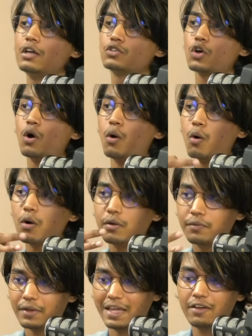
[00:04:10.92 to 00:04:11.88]
So
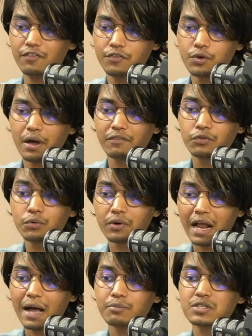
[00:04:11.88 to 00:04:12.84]
if you have to
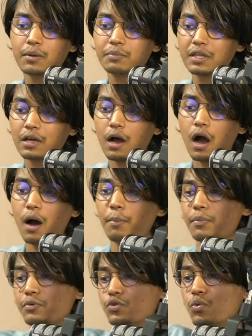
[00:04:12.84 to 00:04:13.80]
ramp something
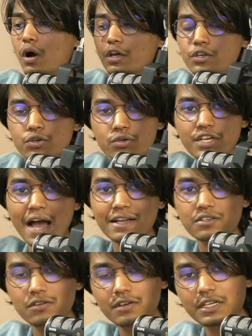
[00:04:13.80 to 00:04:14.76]
up to a huge
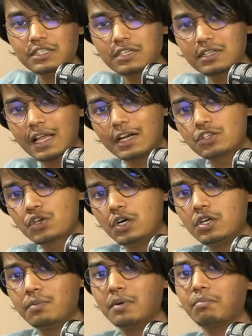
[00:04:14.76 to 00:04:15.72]
acceleration, that is
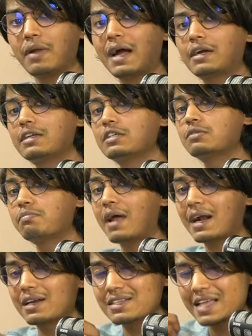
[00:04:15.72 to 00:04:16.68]
going to be practice.
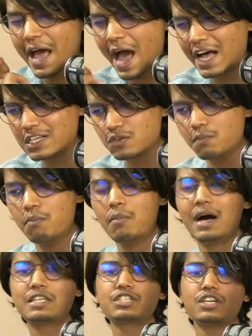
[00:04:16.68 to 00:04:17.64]
Practice as
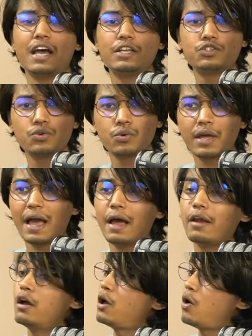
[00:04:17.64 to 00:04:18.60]
much as you can.